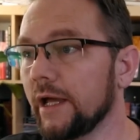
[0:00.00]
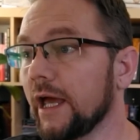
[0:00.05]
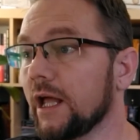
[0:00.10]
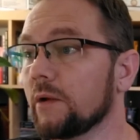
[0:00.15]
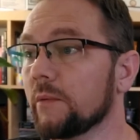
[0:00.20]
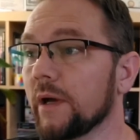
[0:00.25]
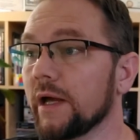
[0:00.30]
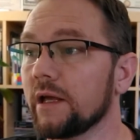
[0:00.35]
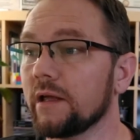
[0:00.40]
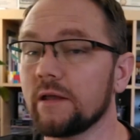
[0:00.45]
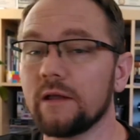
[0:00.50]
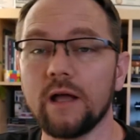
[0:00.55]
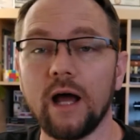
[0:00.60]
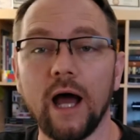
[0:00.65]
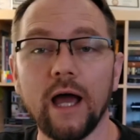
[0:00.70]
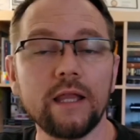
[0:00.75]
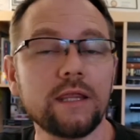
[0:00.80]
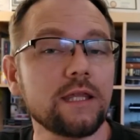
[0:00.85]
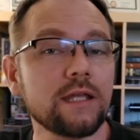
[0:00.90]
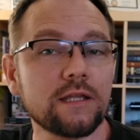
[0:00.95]
Anyway,
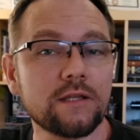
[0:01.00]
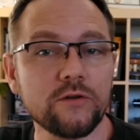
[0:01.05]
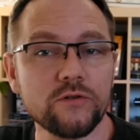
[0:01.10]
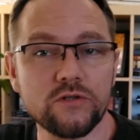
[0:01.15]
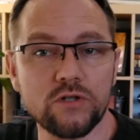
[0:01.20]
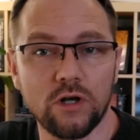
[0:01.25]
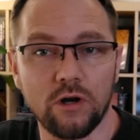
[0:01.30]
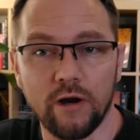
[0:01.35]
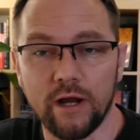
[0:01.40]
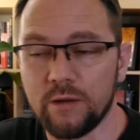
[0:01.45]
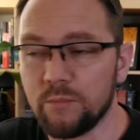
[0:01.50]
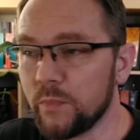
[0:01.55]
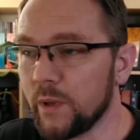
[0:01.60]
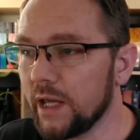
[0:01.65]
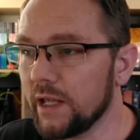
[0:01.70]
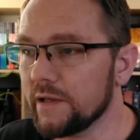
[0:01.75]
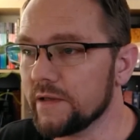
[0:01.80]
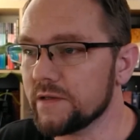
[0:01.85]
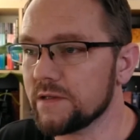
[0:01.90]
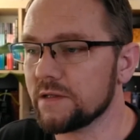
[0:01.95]
I think those are great
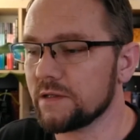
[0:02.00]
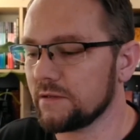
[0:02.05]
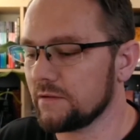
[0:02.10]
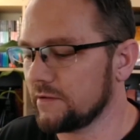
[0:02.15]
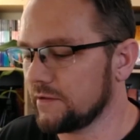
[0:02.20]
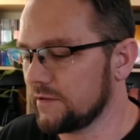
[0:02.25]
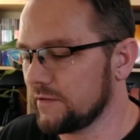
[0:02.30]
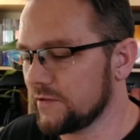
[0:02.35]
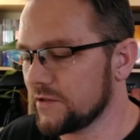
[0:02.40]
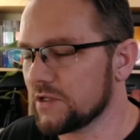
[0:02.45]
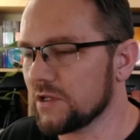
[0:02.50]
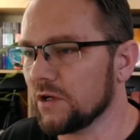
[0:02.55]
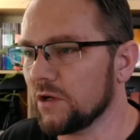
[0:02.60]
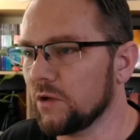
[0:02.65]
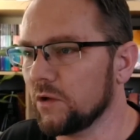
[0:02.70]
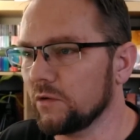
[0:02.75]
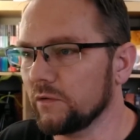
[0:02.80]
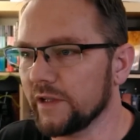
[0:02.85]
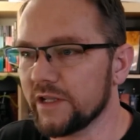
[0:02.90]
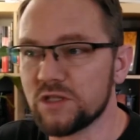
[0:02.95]
pens,
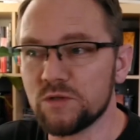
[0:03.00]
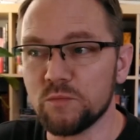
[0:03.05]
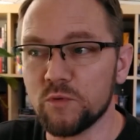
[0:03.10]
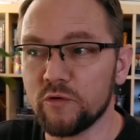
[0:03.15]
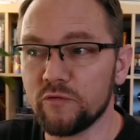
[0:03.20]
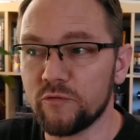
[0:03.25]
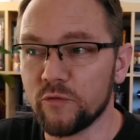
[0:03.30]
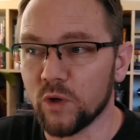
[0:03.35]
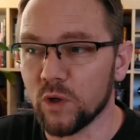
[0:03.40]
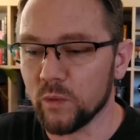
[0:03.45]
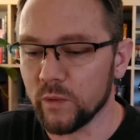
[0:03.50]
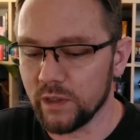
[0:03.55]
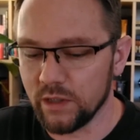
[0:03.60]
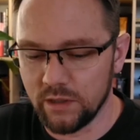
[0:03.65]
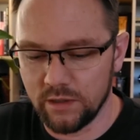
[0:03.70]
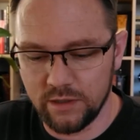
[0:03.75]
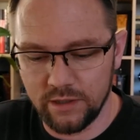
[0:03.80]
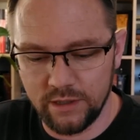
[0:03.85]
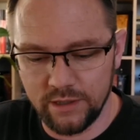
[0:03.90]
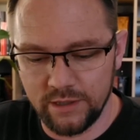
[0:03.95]
so let's move forward.
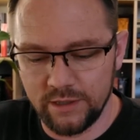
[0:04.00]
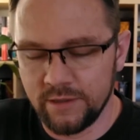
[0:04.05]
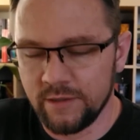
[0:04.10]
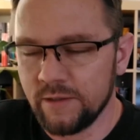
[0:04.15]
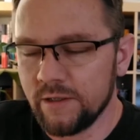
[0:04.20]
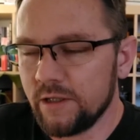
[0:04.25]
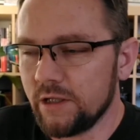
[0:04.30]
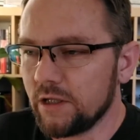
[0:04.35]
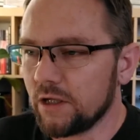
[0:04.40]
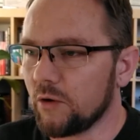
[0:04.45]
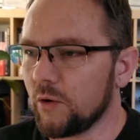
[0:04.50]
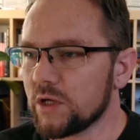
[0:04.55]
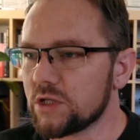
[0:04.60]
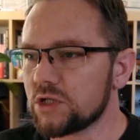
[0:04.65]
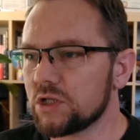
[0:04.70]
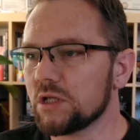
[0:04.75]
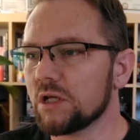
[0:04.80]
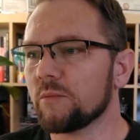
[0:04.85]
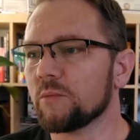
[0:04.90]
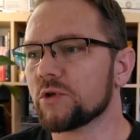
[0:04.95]

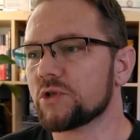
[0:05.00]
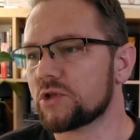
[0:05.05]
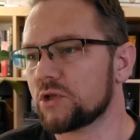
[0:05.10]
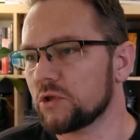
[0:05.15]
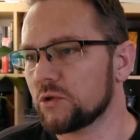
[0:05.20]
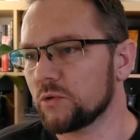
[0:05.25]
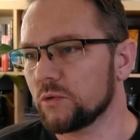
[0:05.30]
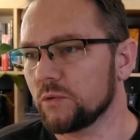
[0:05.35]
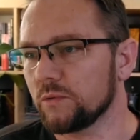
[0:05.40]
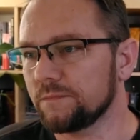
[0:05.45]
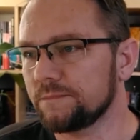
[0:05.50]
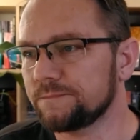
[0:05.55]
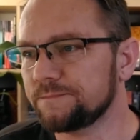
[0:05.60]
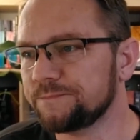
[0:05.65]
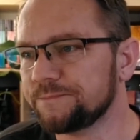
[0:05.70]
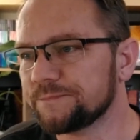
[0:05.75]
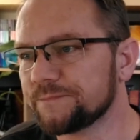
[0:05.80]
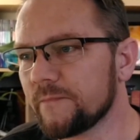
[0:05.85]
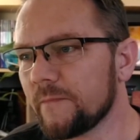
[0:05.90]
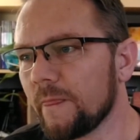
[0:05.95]
Question number 2.
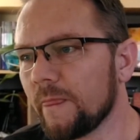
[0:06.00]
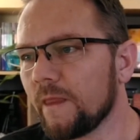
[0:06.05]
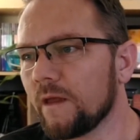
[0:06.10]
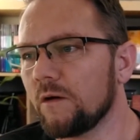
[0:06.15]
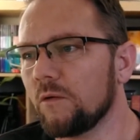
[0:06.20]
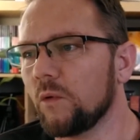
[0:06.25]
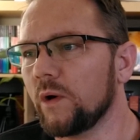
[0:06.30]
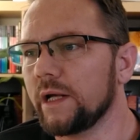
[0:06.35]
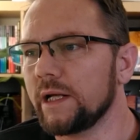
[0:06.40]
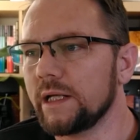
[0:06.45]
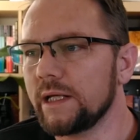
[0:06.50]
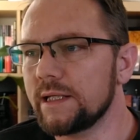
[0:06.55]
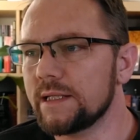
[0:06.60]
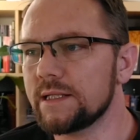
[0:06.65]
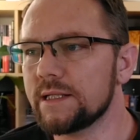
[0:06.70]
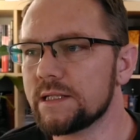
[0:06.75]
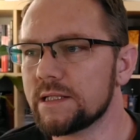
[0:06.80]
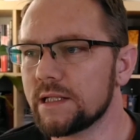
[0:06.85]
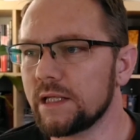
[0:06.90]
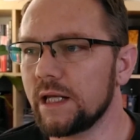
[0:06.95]
What
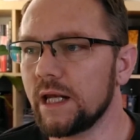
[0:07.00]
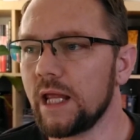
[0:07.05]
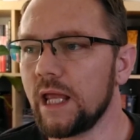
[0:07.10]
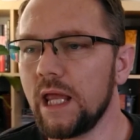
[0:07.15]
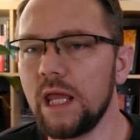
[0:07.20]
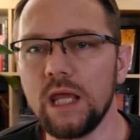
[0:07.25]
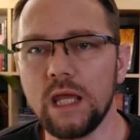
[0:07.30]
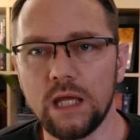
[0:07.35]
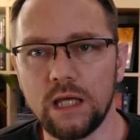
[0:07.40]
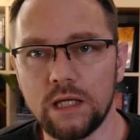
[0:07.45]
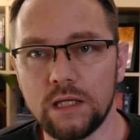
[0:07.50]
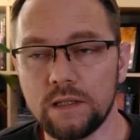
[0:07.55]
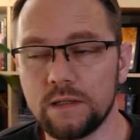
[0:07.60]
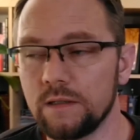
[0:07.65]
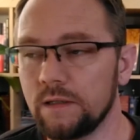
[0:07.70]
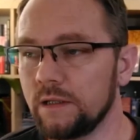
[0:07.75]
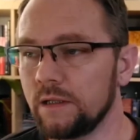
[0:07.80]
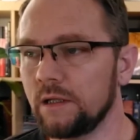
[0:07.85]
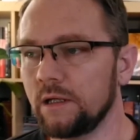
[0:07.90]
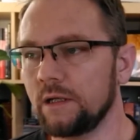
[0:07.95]
is an ink,
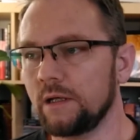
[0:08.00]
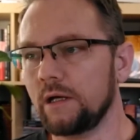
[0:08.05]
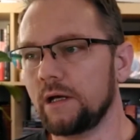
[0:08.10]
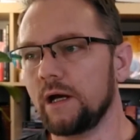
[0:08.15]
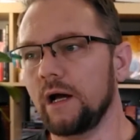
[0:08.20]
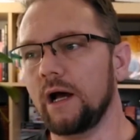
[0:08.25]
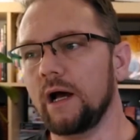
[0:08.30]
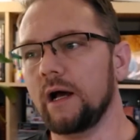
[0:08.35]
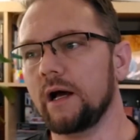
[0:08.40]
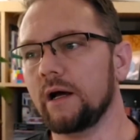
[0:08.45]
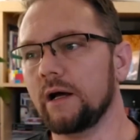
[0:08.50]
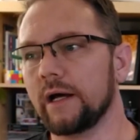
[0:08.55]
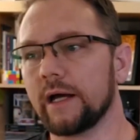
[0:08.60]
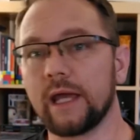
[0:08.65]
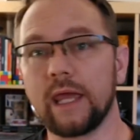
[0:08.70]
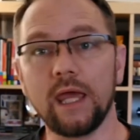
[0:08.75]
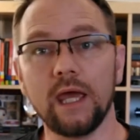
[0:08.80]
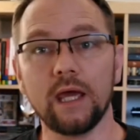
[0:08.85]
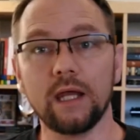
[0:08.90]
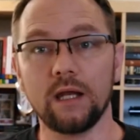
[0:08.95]

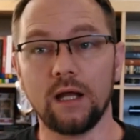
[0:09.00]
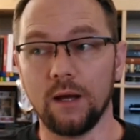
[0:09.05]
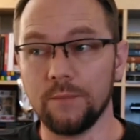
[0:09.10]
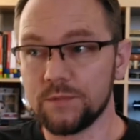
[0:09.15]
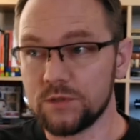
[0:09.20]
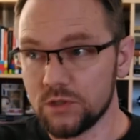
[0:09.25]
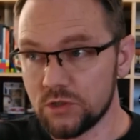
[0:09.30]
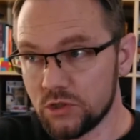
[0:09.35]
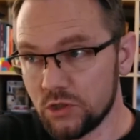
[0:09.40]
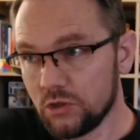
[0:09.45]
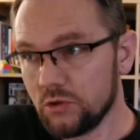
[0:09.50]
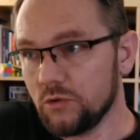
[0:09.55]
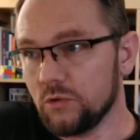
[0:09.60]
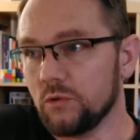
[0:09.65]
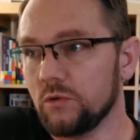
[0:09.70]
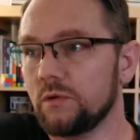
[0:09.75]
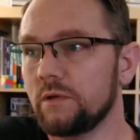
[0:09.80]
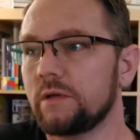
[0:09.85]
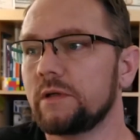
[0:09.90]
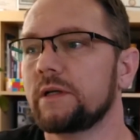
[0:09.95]
again, up to
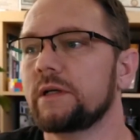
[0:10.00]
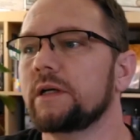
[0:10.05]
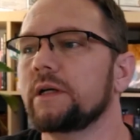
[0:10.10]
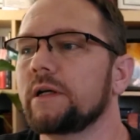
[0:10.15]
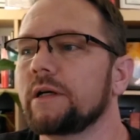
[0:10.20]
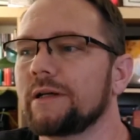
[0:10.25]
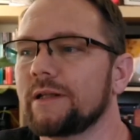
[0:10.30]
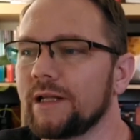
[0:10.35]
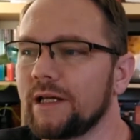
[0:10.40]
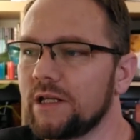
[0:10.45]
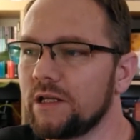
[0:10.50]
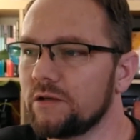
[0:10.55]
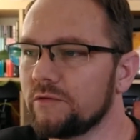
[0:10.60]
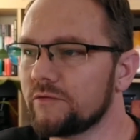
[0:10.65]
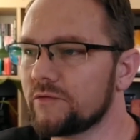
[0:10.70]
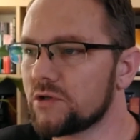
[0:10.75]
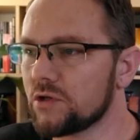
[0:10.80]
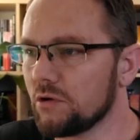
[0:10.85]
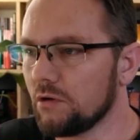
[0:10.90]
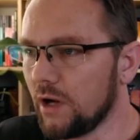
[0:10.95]
2, that
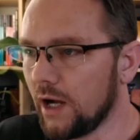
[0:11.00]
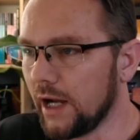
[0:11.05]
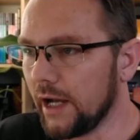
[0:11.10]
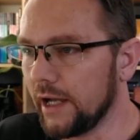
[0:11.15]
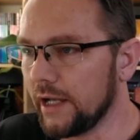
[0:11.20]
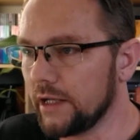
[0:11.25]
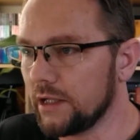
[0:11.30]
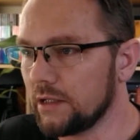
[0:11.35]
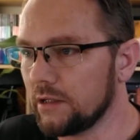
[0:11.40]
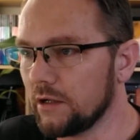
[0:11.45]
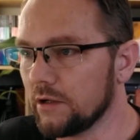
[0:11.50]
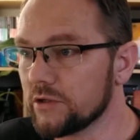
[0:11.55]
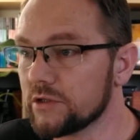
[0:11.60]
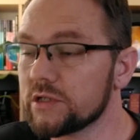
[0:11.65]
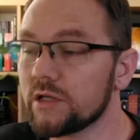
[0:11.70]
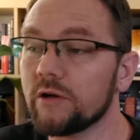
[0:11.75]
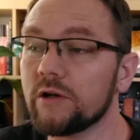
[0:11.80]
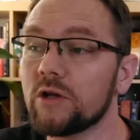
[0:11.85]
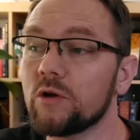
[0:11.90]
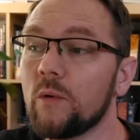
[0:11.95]
you've tried, or
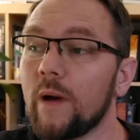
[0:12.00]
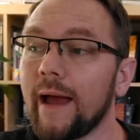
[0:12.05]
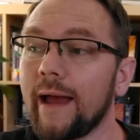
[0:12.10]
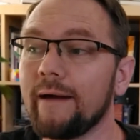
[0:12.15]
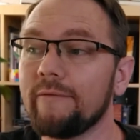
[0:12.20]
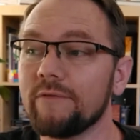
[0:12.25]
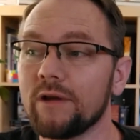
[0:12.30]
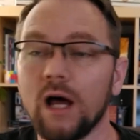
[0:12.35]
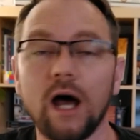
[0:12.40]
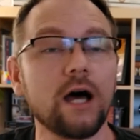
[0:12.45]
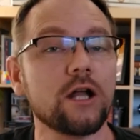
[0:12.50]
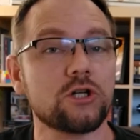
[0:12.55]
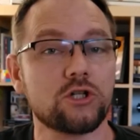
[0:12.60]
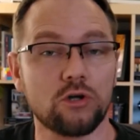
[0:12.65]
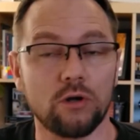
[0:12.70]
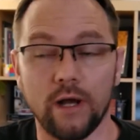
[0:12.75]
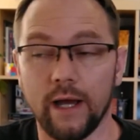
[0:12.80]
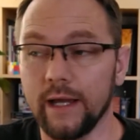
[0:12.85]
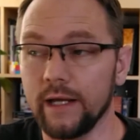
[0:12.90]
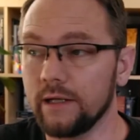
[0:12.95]
sorry, you have not
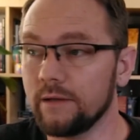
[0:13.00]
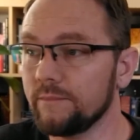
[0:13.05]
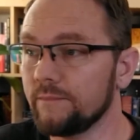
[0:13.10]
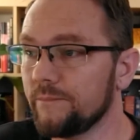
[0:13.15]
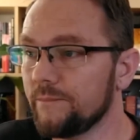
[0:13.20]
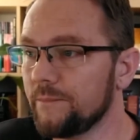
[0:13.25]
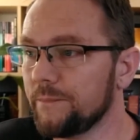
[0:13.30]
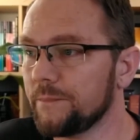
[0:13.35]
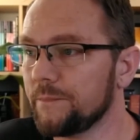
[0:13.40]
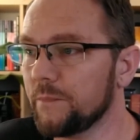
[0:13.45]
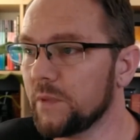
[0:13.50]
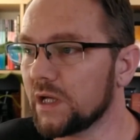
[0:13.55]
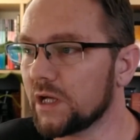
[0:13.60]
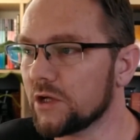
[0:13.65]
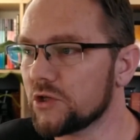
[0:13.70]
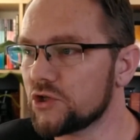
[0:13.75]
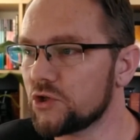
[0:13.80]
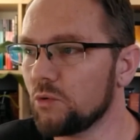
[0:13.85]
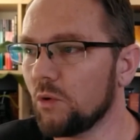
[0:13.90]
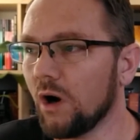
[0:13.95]
tried,
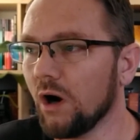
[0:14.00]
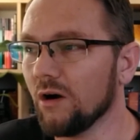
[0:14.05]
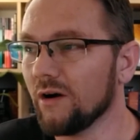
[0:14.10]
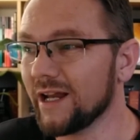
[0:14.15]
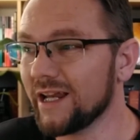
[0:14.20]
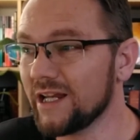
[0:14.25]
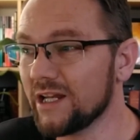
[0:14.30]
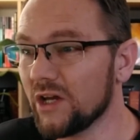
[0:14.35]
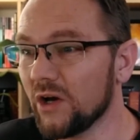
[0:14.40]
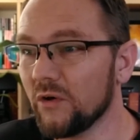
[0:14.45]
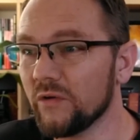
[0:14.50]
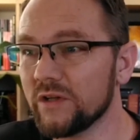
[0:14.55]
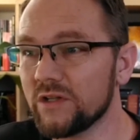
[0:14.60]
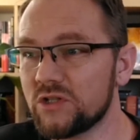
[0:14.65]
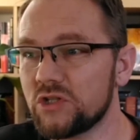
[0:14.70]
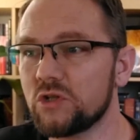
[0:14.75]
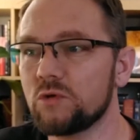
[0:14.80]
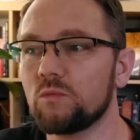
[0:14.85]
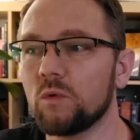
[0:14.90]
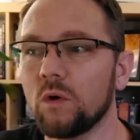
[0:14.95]
because you already know
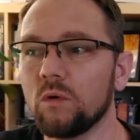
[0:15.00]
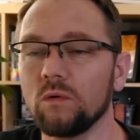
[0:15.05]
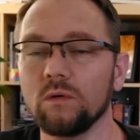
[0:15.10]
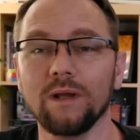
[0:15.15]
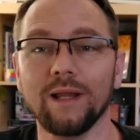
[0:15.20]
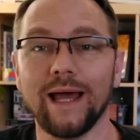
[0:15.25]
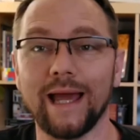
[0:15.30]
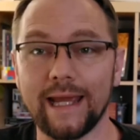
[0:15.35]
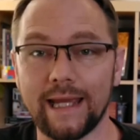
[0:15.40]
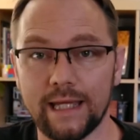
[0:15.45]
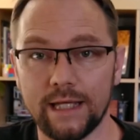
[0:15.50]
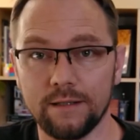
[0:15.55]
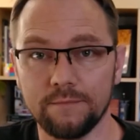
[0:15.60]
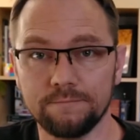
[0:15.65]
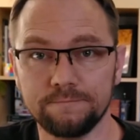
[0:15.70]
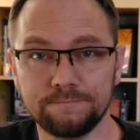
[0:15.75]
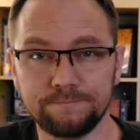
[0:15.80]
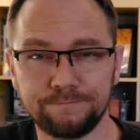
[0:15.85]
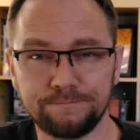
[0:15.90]
that you won't like it?